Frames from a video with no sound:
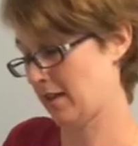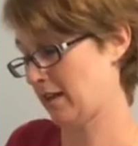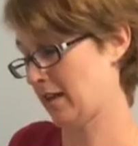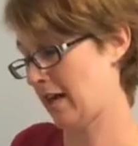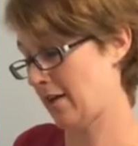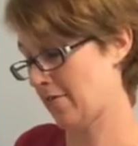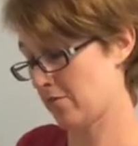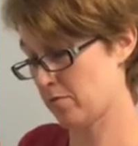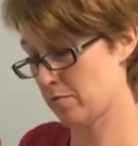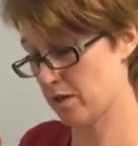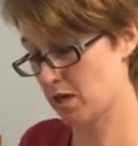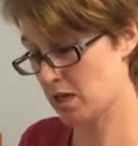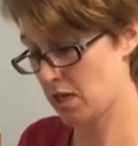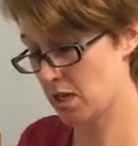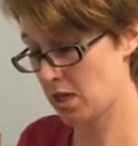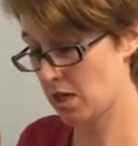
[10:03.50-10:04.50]
like
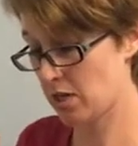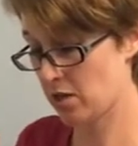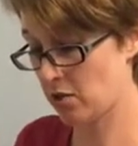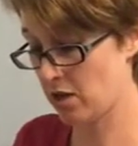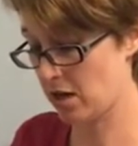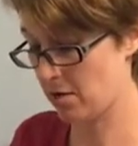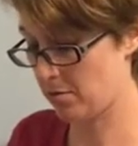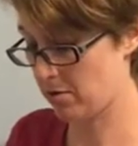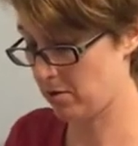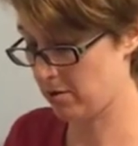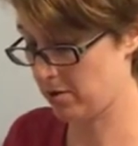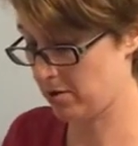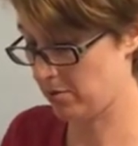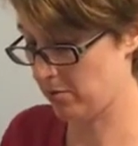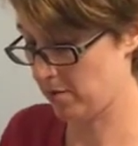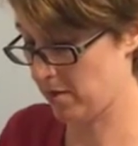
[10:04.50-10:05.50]
everybody and their neighbor is
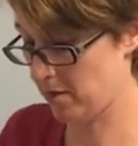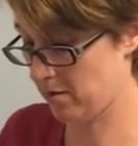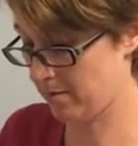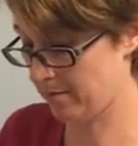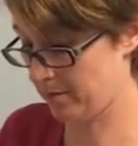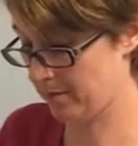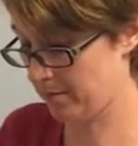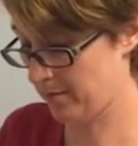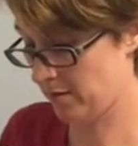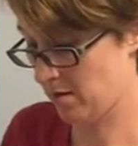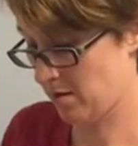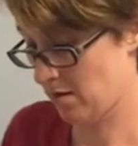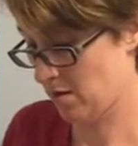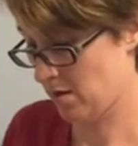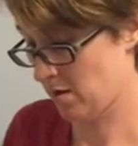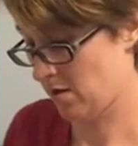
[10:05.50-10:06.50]
doing.
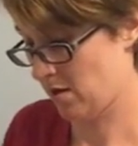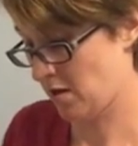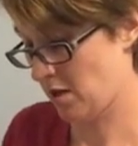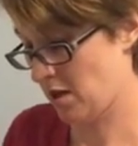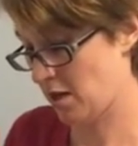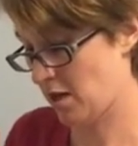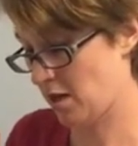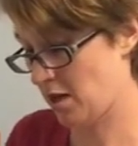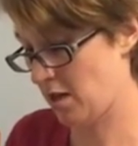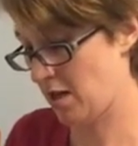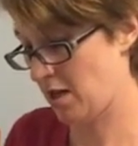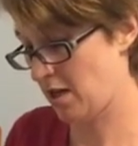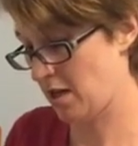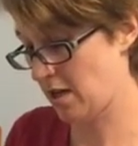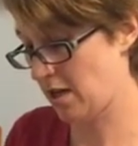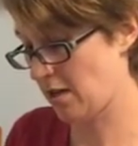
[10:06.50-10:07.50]

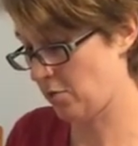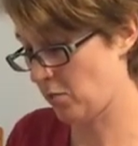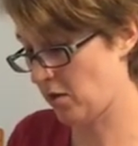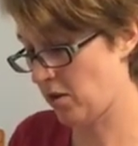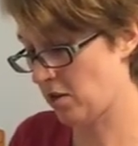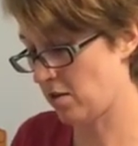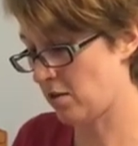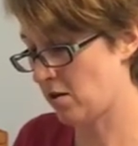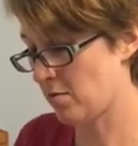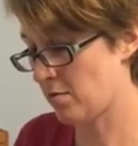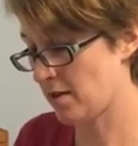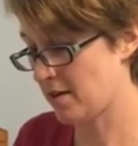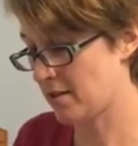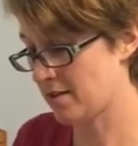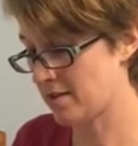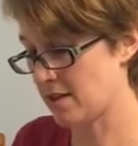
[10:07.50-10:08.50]
And well, all
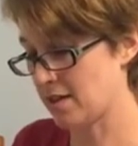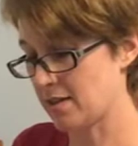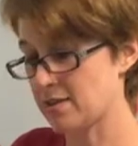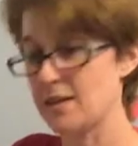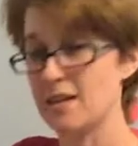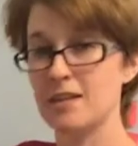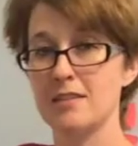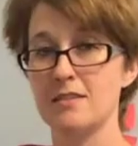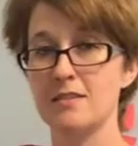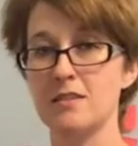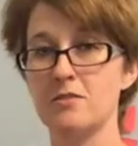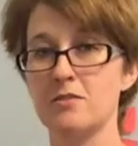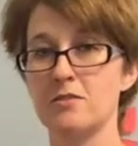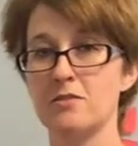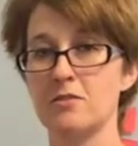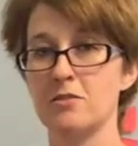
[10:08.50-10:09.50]
my sock size
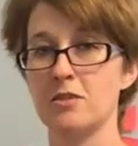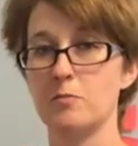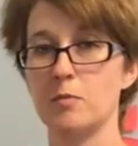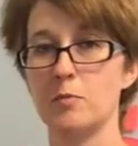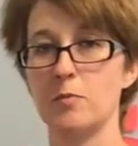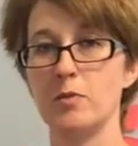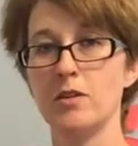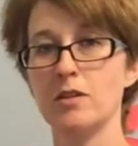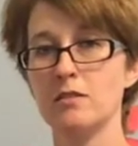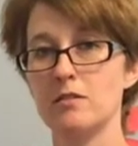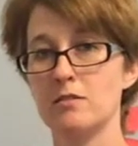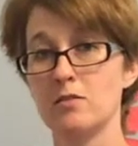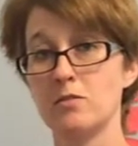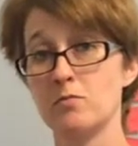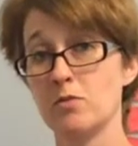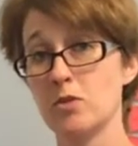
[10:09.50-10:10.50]
needles are double
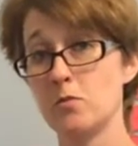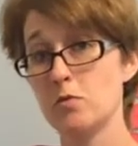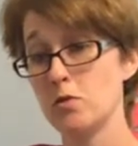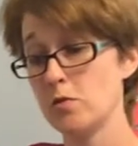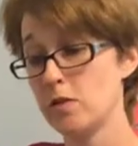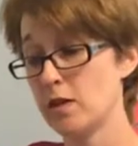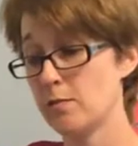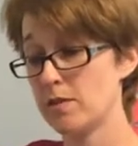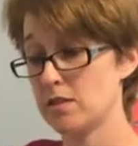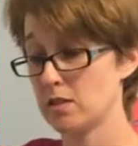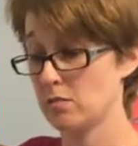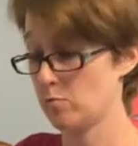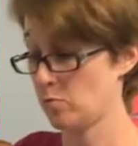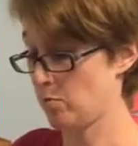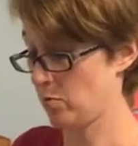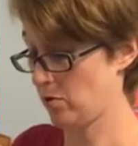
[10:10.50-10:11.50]
points, so we're doing them on
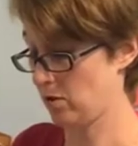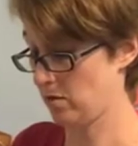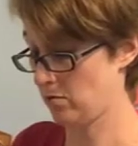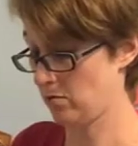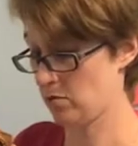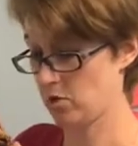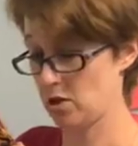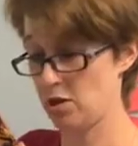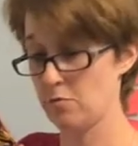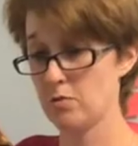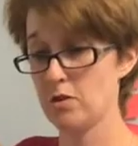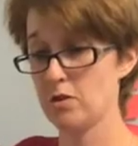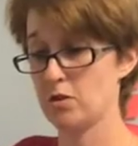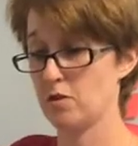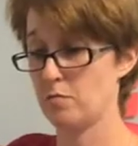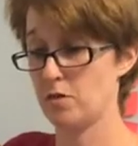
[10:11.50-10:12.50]
double points, which I
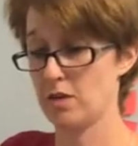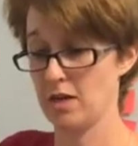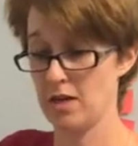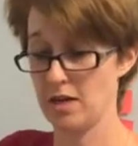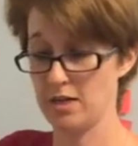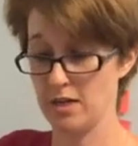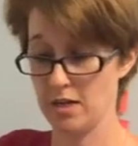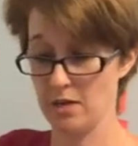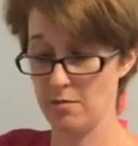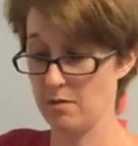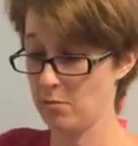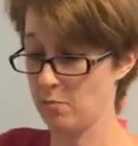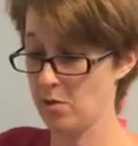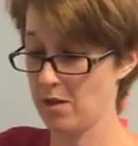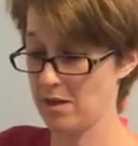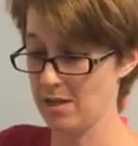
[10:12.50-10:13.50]
really should put an end cap on
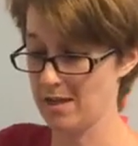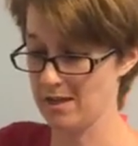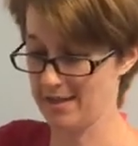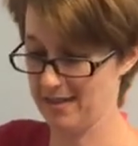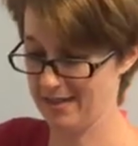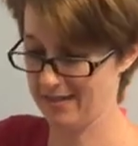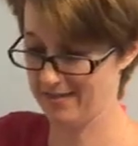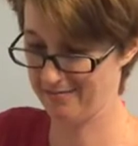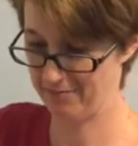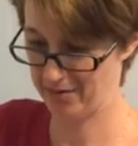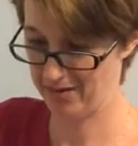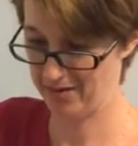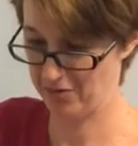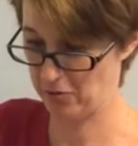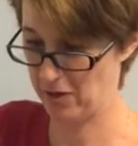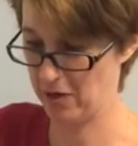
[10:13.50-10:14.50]
one of these
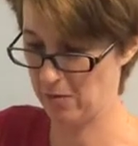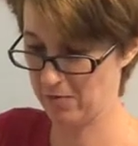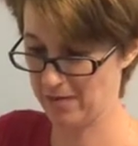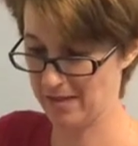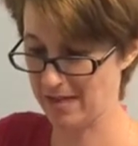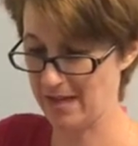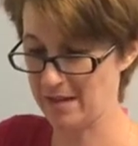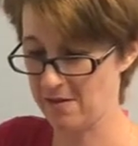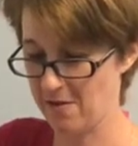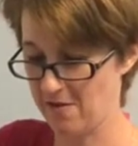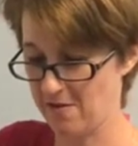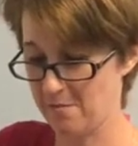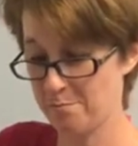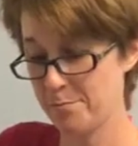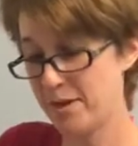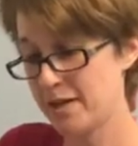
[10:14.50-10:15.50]
so they don't slide off.
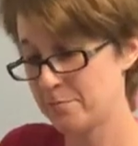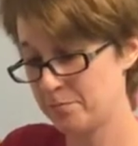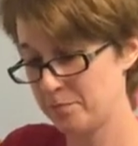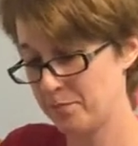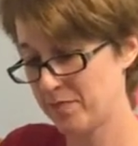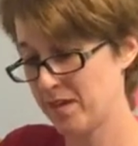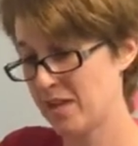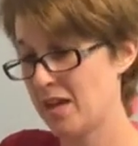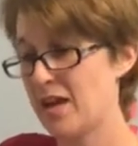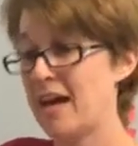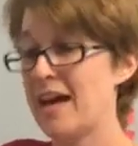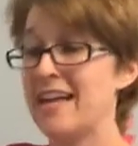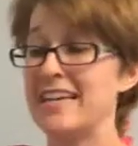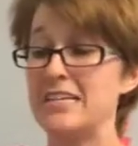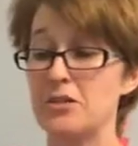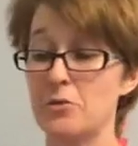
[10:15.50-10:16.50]
But
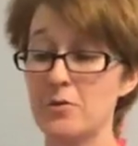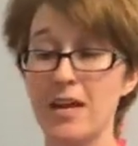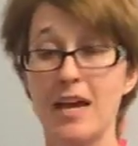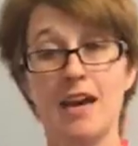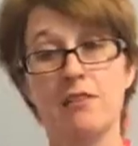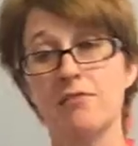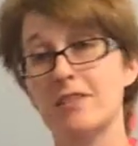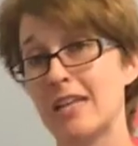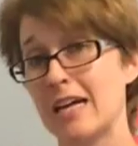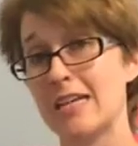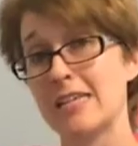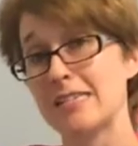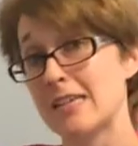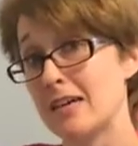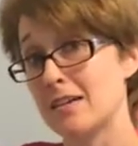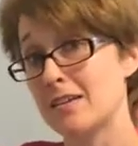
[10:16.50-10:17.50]
and I don't have a lot of
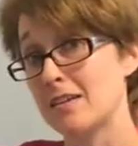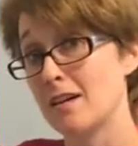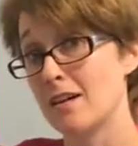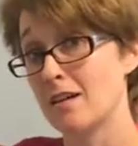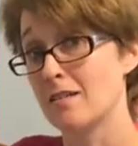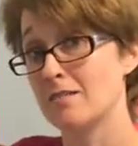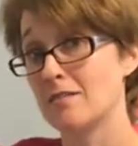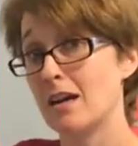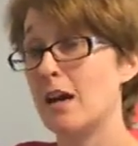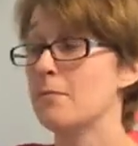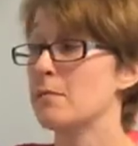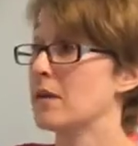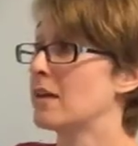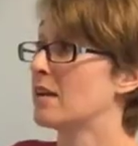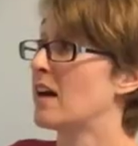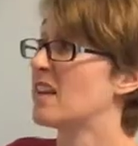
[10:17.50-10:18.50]
sock yarn. I
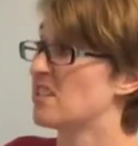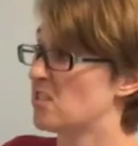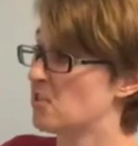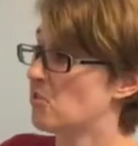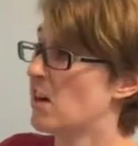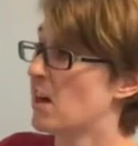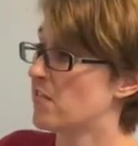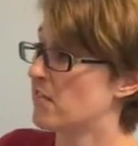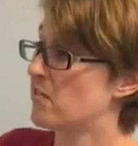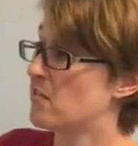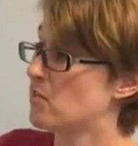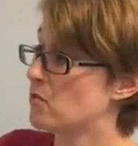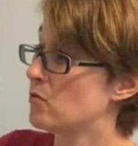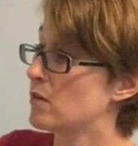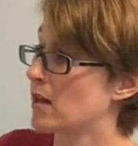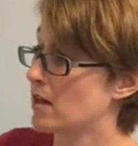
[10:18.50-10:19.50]
mean, I do have a
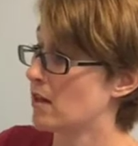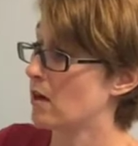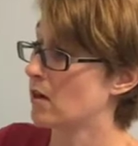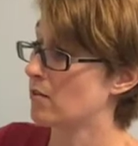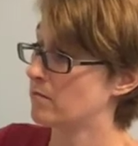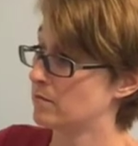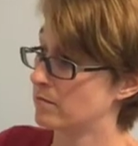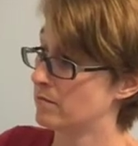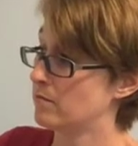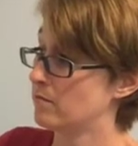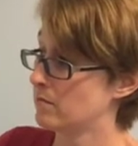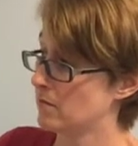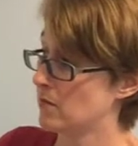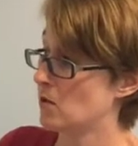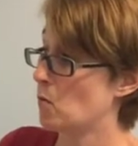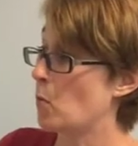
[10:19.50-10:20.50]
few that are
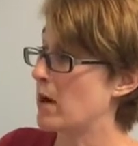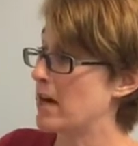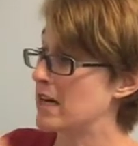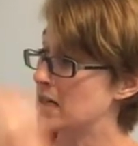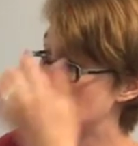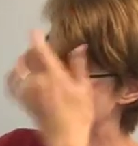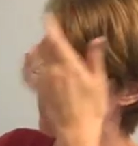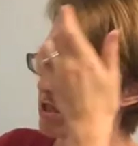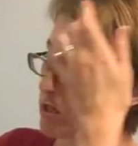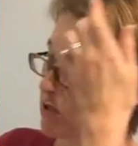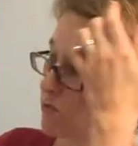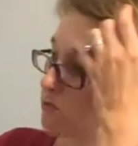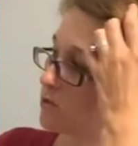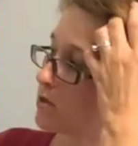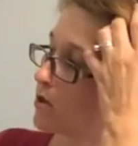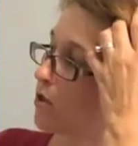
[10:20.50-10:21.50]
waiting to be
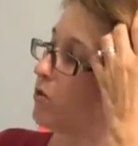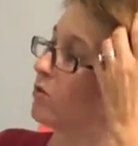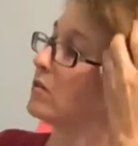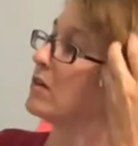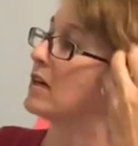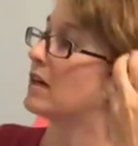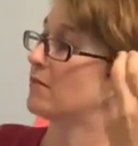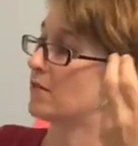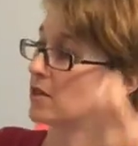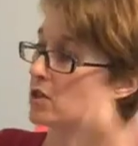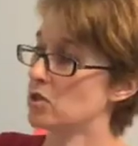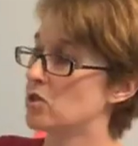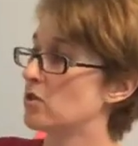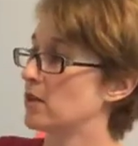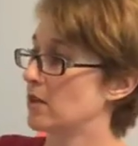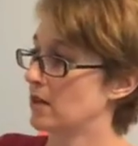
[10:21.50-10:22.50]
used, so
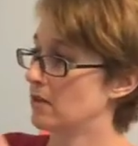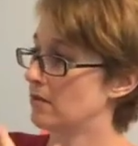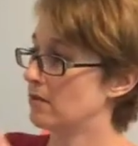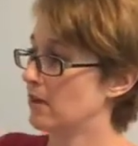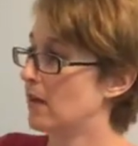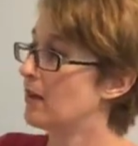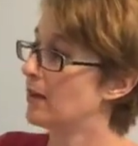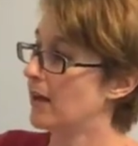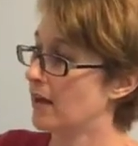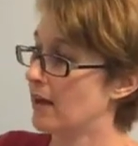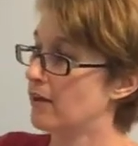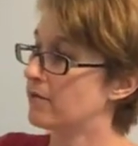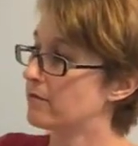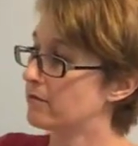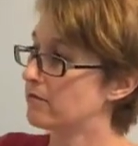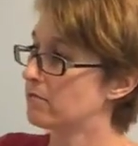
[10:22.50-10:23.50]
eventually I'll
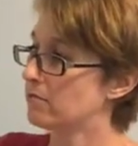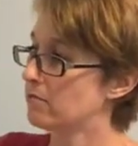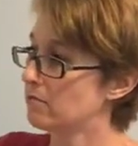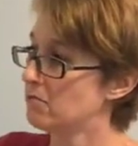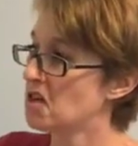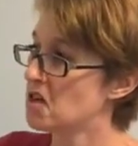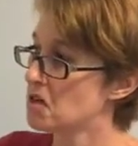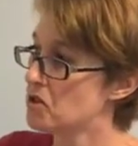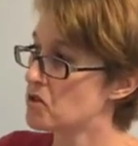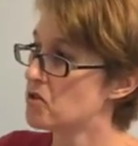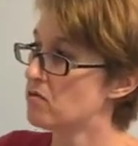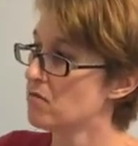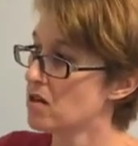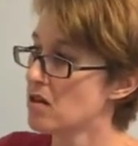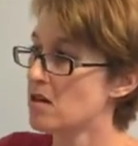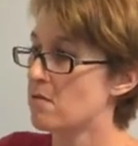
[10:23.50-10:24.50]
have a,
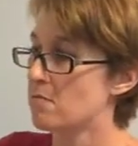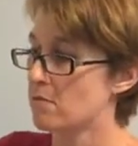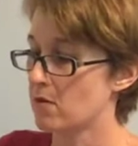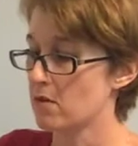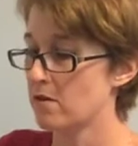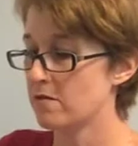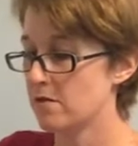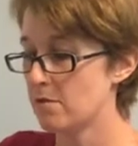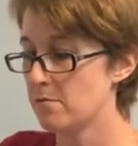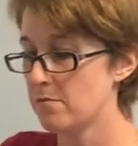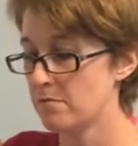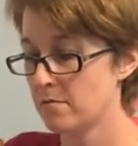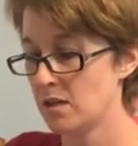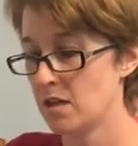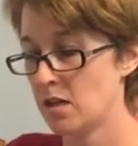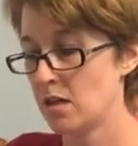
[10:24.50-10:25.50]
a number of them,
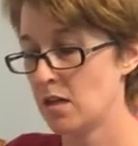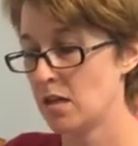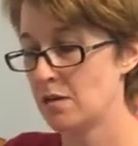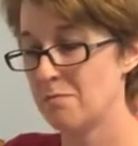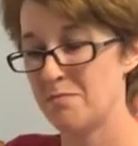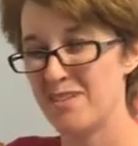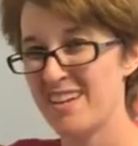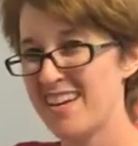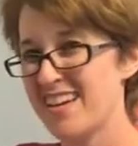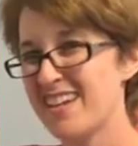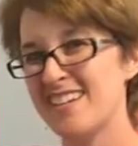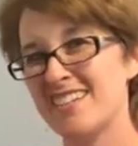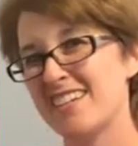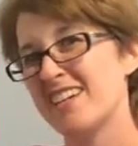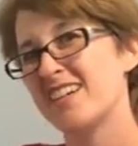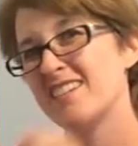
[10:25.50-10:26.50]
but not
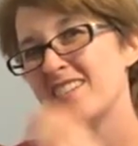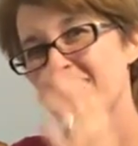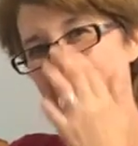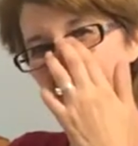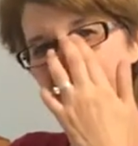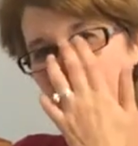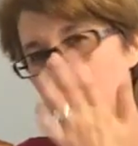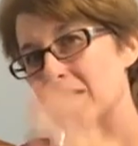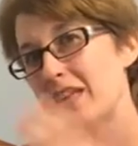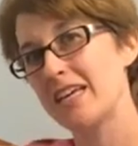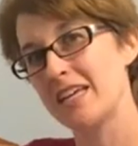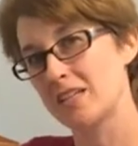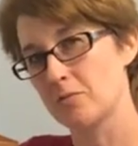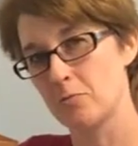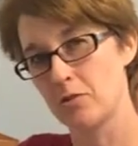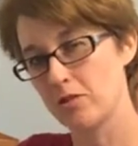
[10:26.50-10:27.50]
a ton, not a
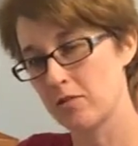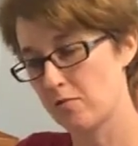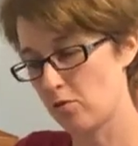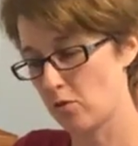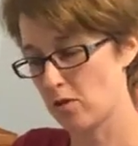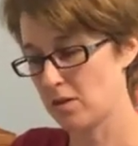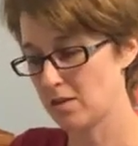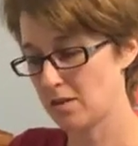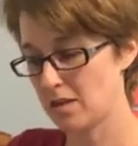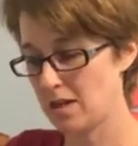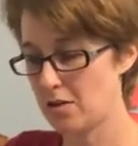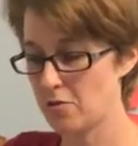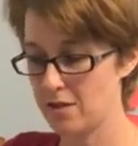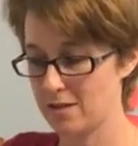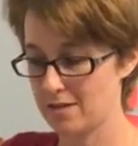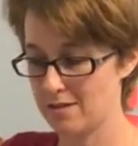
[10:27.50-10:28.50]
blanket's worth, of course, and I
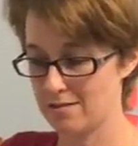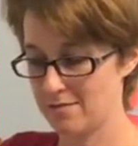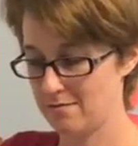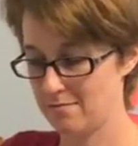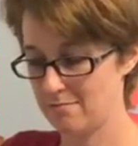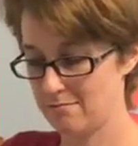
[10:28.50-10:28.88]
know that's